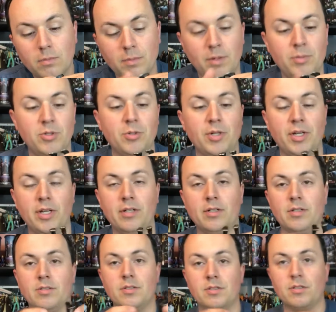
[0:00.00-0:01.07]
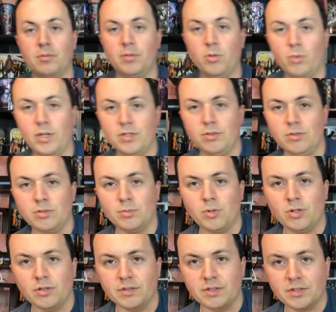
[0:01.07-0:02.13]
maybe you can't because it's going to be way too
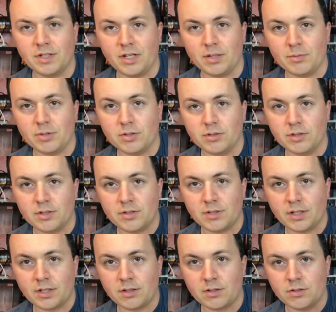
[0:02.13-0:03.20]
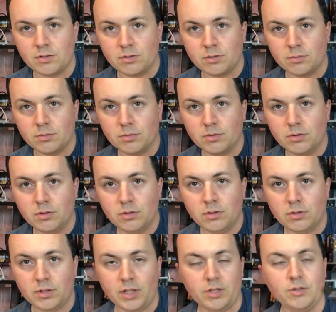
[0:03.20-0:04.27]
small on this camera. That's not going to zoom.
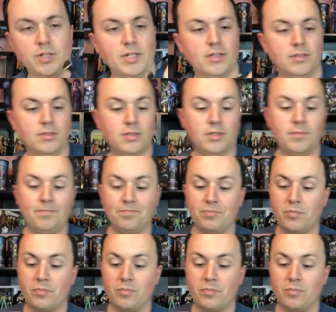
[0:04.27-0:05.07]
Yeah, you can't see it.